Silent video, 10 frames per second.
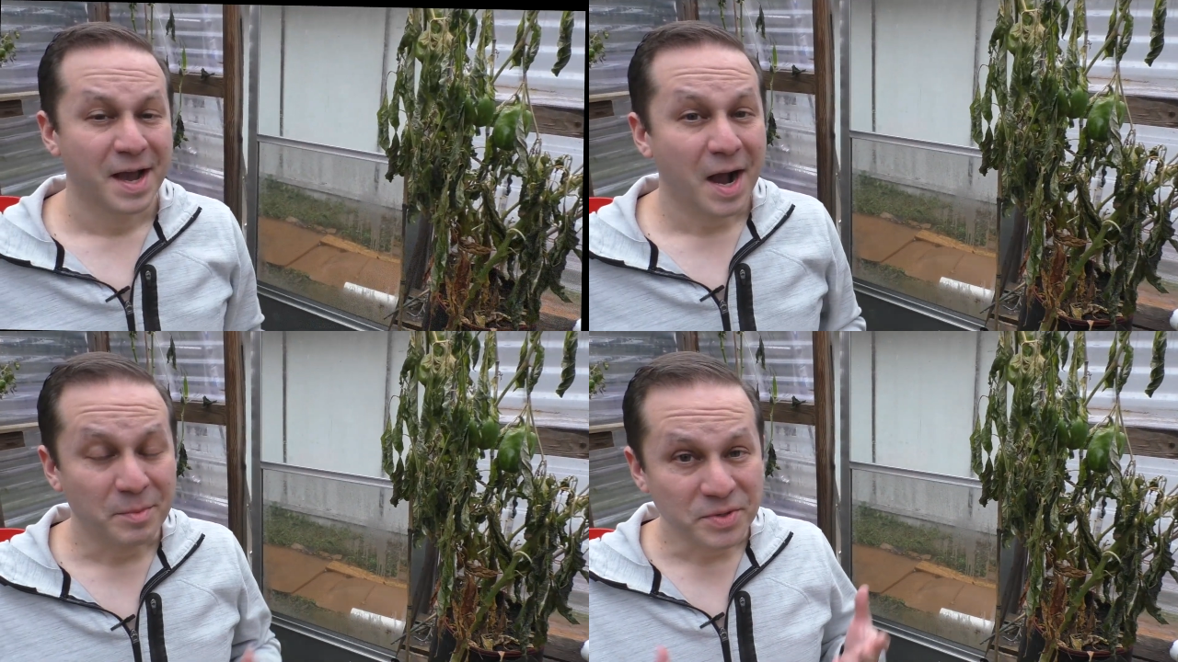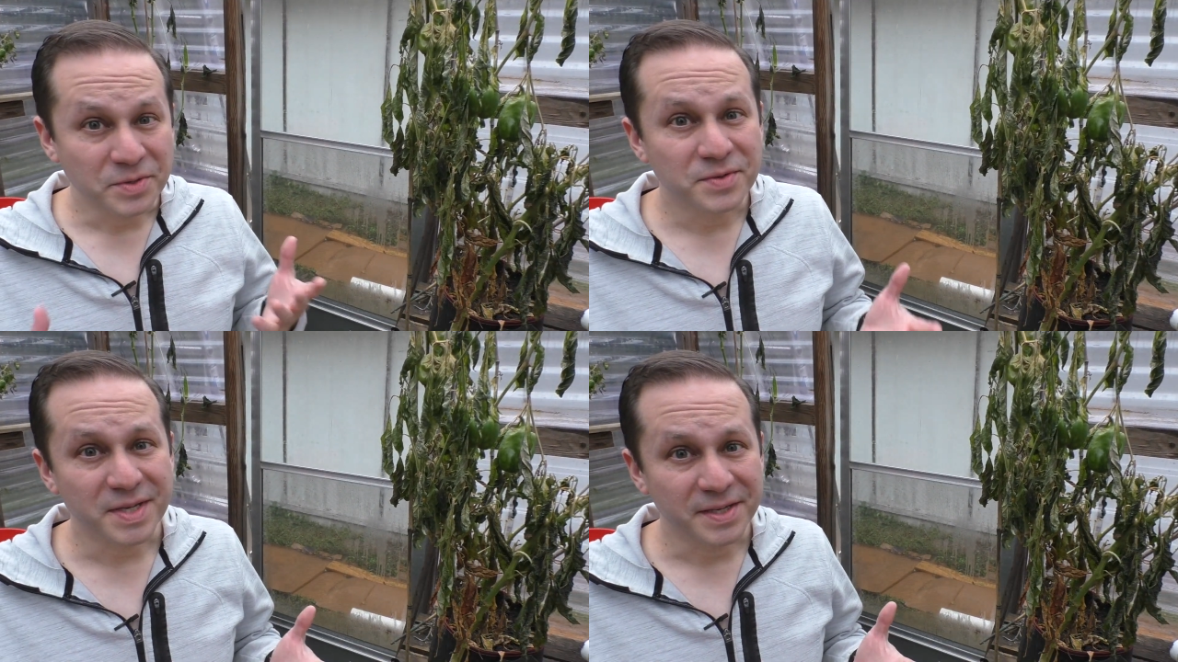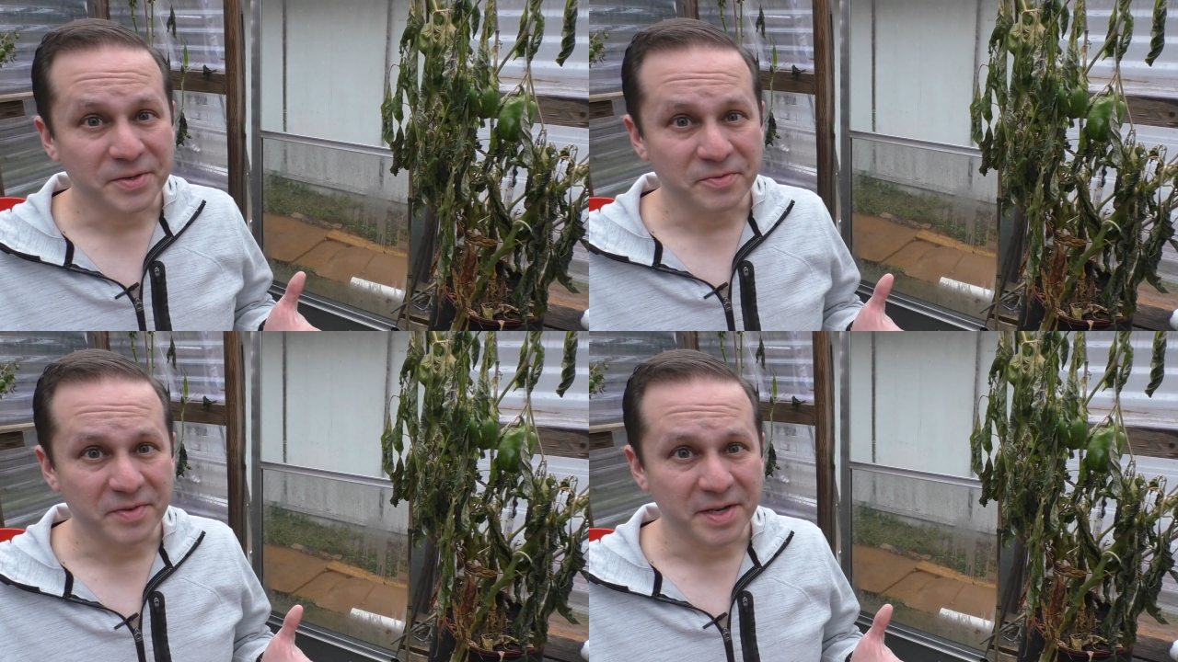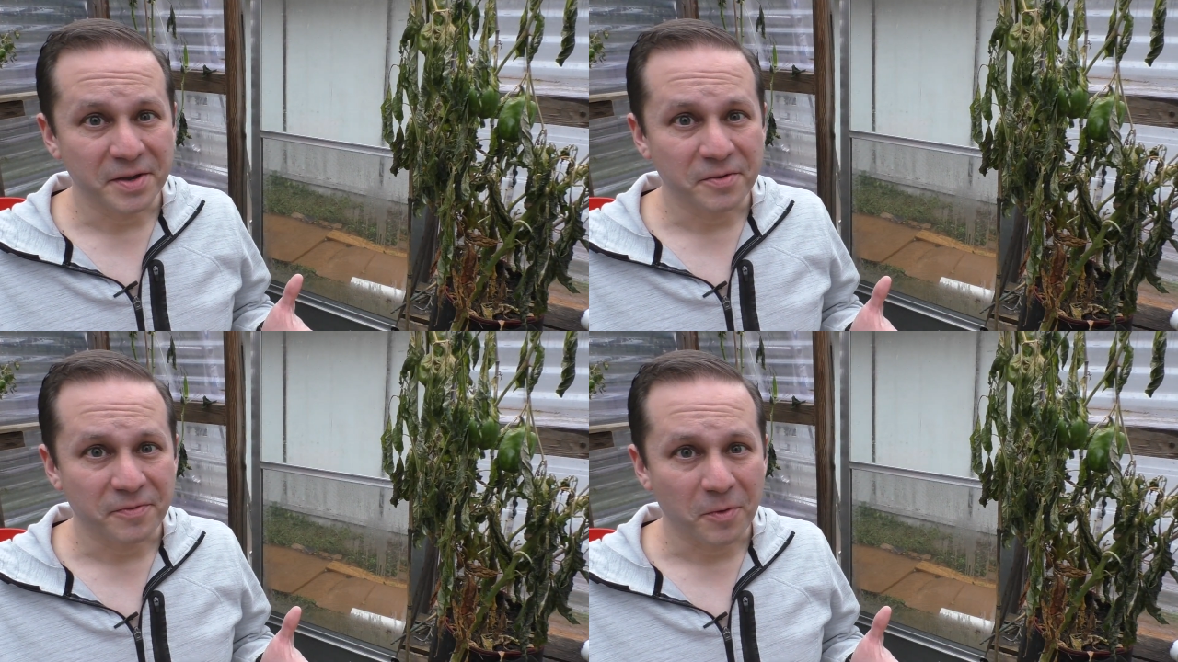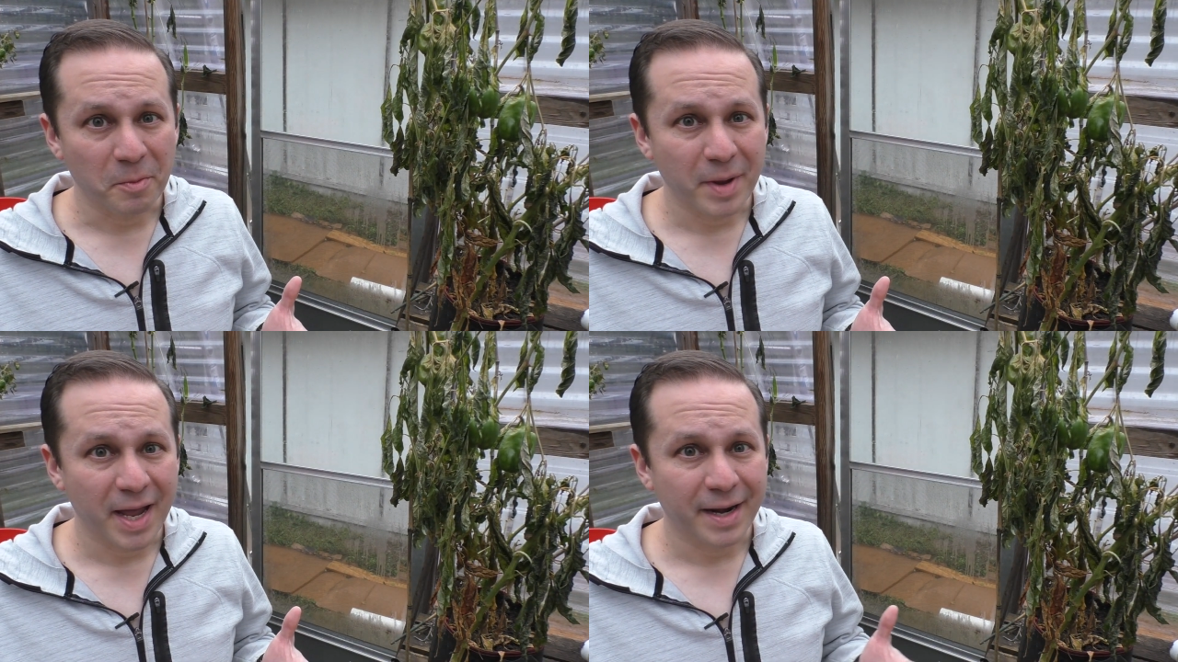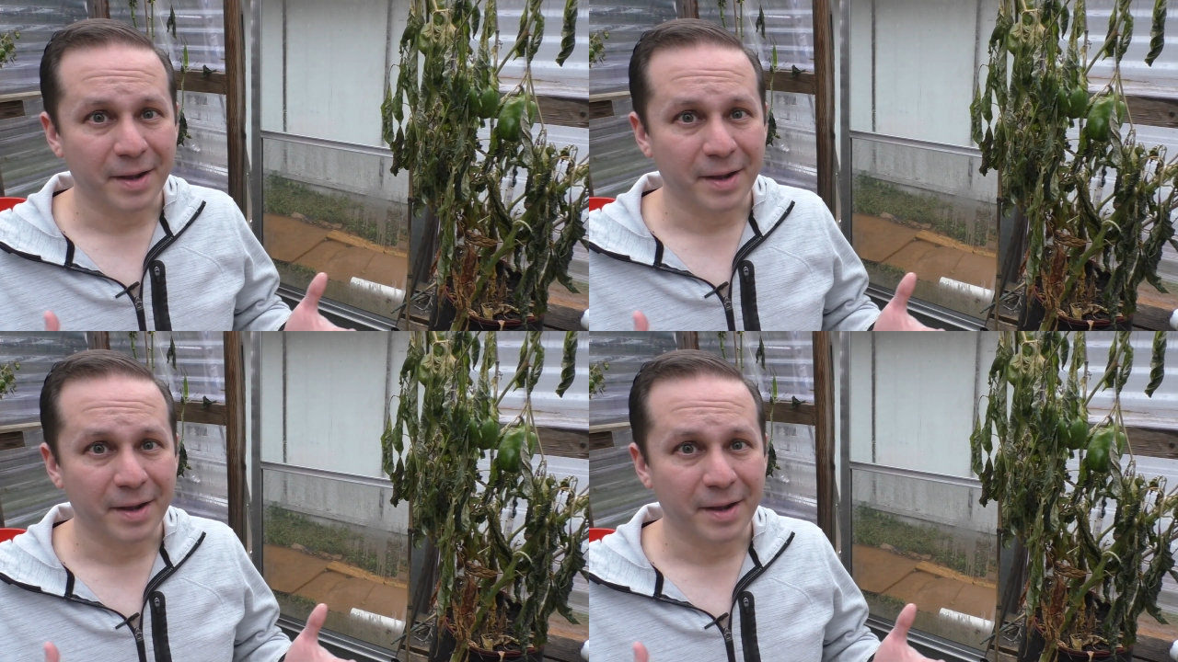I'm using a new video format.